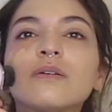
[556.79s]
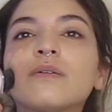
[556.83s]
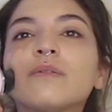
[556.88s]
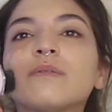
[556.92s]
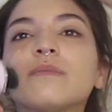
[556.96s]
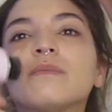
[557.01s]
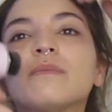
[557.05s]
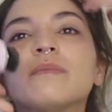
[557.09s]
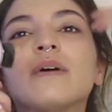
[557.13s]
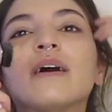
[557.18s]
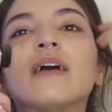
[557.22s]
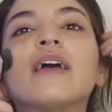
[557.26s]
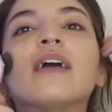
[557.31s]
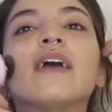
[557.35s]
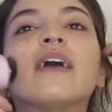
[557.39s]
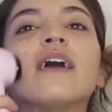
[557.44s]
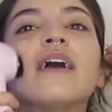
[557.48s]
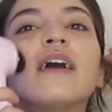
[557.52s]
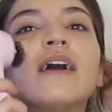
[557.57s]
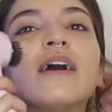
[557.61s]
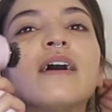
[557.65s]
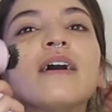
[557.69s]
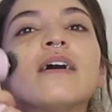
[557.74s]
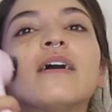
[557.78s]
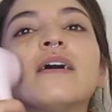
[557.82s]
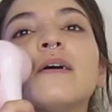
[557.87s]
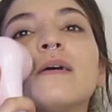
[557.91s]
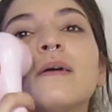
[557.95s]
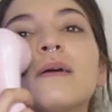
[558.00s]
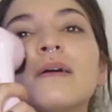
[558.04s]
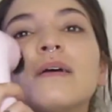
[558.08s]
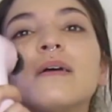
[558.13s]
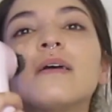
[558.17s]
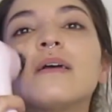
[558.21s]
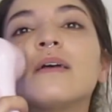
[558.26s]
My hair
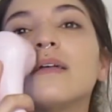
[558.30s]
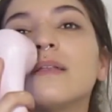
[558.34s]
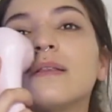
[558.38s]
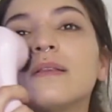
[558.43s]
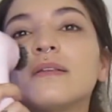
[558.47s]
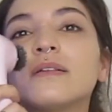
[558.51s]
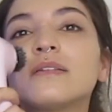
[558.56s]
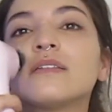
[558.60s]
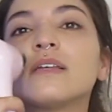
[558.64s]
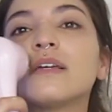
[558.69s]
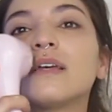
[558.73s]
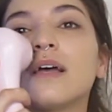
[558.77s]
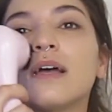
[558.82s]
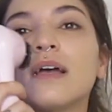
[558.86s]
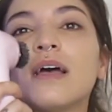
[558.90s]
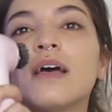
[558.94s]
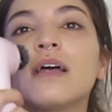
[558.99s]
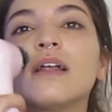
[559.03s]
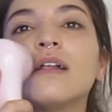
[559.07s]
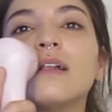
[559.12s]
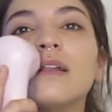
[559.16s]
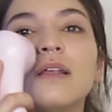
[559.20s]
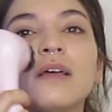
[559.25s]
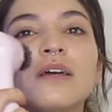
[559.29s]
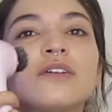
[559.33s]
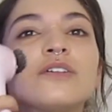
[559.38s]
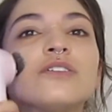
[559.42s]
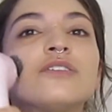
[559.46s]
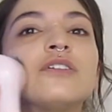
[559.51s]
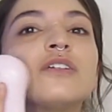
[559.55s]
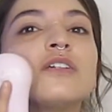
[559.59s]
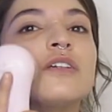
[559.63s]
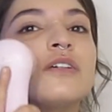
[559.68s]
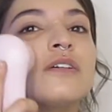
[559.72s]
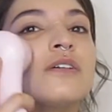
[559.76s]
looks like I got
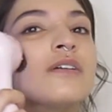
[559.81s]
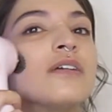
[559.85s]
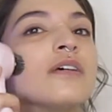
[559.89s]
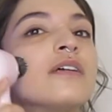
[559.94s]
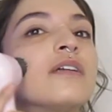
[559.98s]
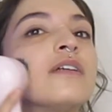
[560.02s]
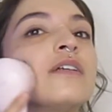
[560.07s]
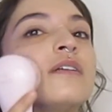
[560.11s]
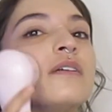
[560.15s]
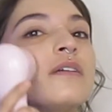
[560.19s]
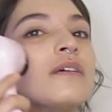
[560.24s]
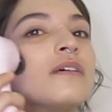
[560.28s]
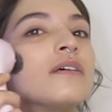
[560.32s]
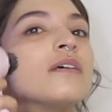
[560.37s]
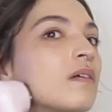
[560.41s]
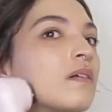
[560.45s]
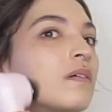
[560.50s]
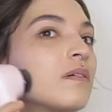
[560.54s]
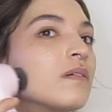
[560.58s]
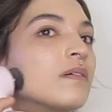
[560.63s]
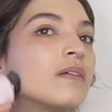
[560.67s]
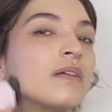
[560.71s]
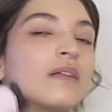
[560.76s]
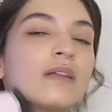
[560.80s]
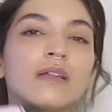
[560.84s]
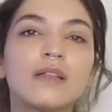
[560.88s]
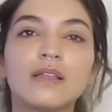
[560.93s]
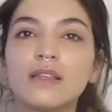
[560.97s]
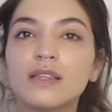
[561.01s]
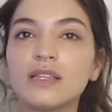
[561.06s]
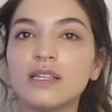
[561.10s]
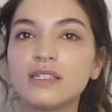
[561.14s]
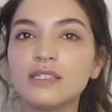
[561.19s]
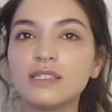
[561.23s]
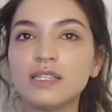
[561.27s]
electrocuted.
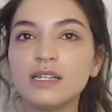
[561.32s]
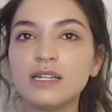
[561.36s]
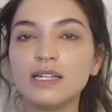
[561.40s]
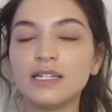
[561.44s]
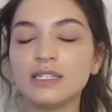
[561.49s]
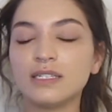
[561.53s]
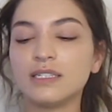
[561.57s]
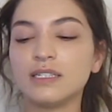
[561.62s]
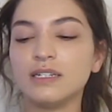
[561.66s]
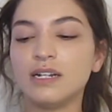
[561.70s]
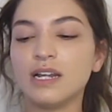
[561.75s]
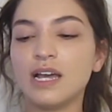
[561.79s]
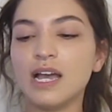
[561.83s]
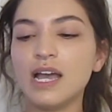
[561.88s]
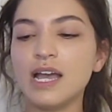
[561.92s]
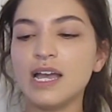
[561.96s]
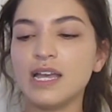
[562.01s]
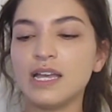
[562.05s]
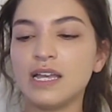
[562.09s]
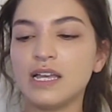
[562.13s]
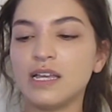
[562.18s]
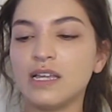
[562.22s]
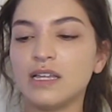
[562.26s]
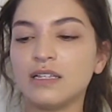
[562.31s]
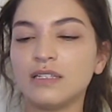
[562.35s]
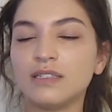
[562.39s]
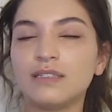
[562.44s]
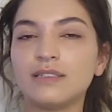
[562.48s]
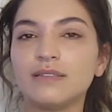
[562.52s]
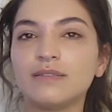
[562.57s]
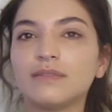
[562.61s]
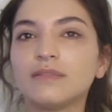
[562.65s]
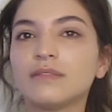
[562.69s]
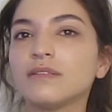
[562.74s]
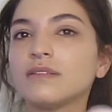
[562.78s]
This thing is
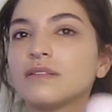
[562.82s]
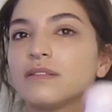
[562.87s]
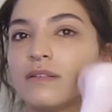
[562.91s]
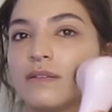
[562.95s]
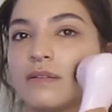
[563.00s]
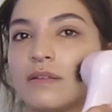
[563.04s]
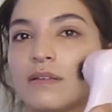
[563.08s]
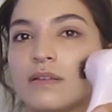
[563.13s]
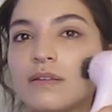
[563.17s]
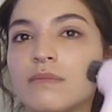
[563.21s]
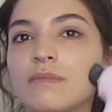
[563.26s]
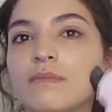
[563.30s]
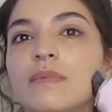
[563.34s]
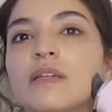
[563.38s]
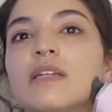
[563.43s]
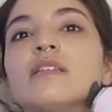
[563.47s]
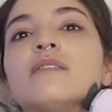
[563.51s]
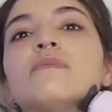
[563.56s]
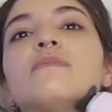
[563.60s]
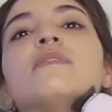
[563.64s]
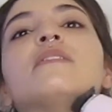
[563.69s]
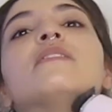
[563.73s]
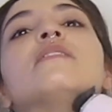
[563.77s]
nice. Makes me